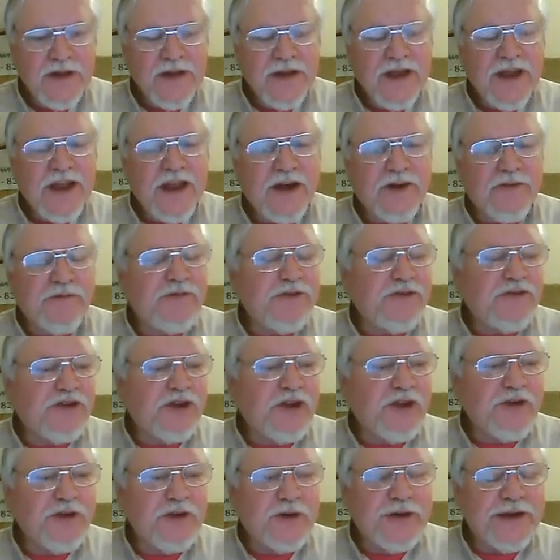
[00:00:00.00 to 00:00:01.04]
Care for
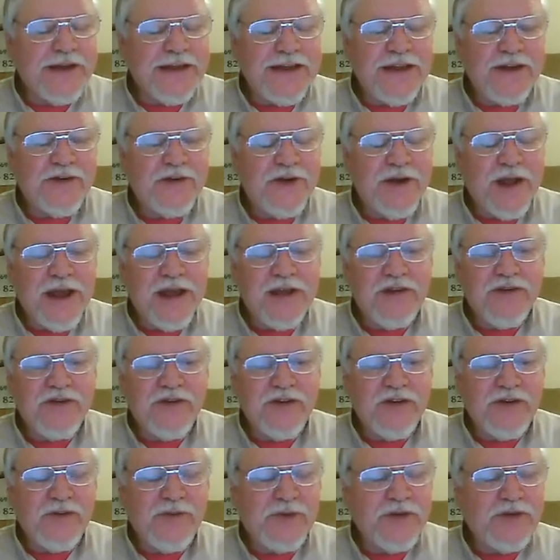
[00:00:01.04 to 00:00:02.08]
Children
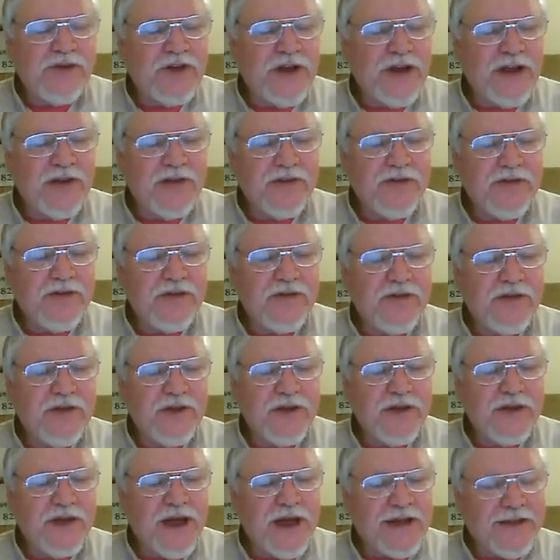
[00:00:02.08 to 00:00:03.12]
International, which has,
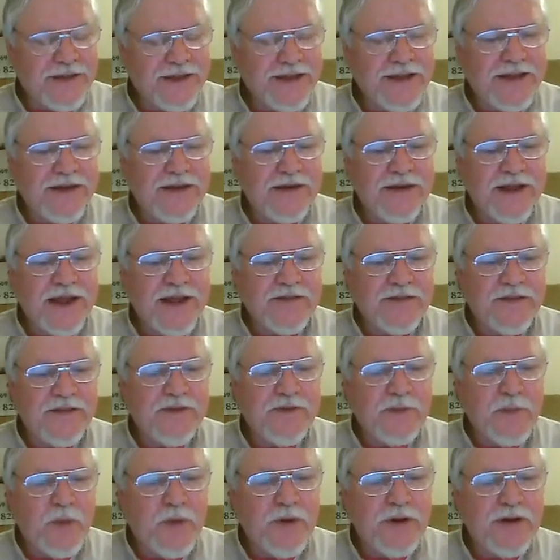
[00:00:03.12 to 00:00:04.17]
I think at this
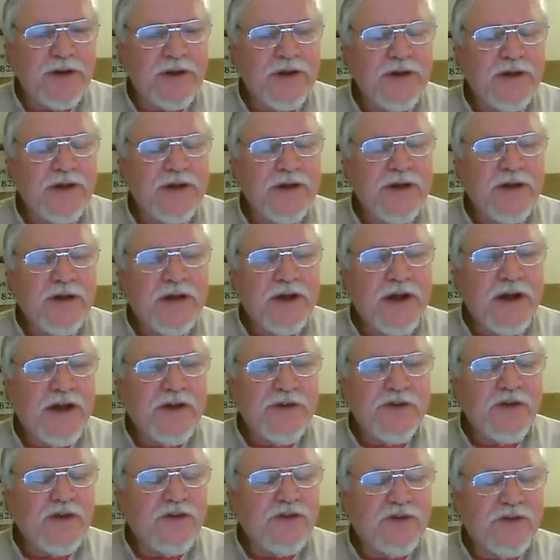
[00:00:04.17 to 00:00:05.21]
point,
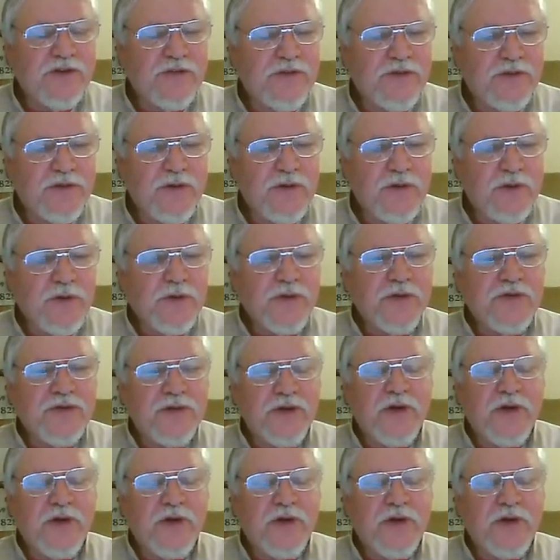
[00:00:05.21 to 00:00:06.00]
hundreds of schools and